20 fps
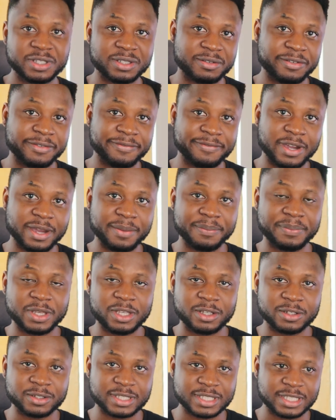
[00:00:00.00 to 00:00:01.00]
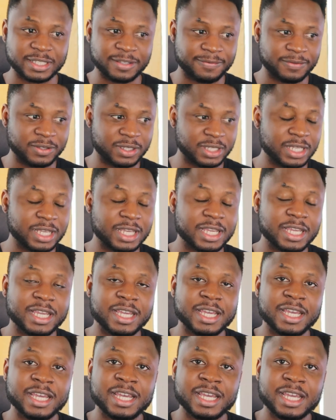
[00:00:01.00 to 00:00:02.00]
is revamping your CV
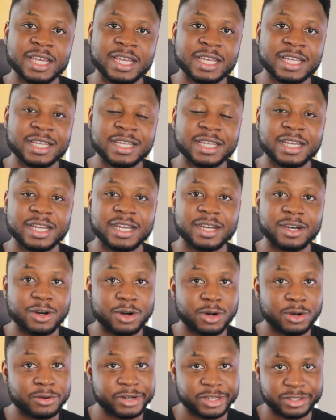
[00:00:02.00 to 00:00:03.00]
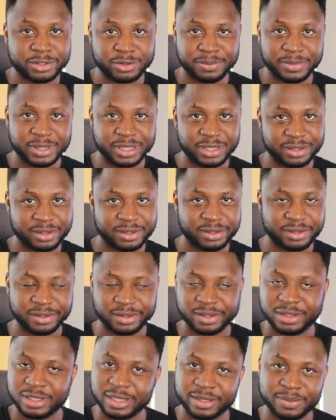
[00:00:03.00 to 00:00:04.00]
or resume,
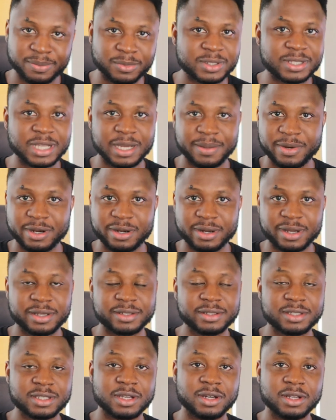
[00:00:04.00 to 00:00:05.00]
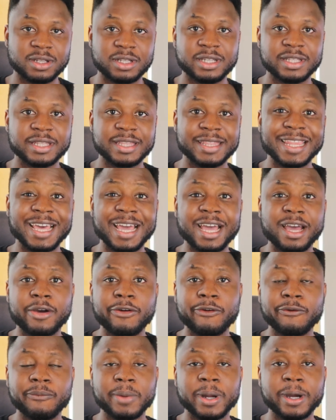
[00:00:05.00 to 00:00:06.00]
like most Americans call it. Now,